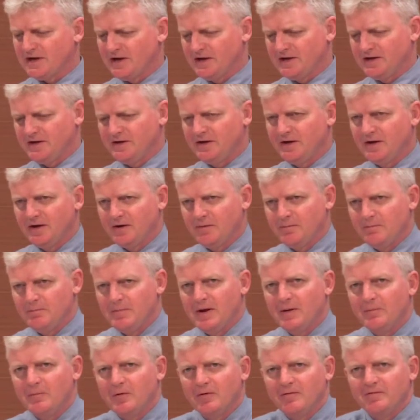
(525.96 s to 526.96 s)
a
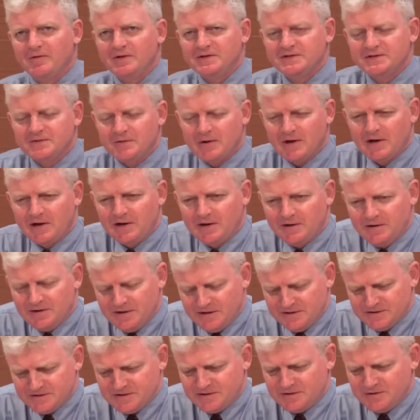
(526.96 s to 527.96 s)
member of the Australian
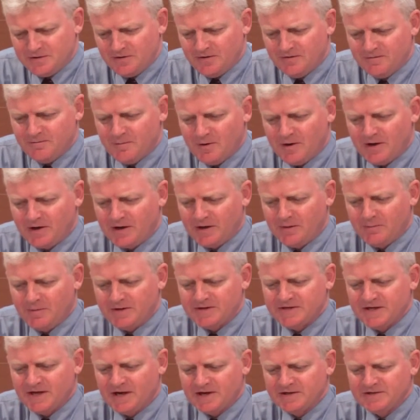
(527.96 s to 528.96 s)
Institute of Mining and
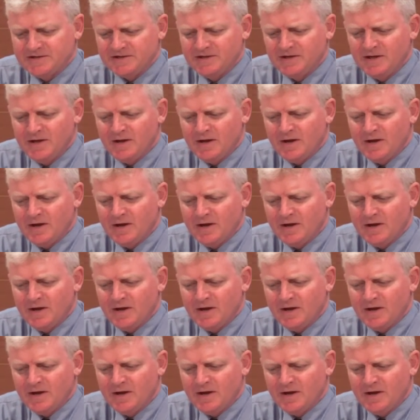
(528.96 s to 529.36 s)
Metallurgy,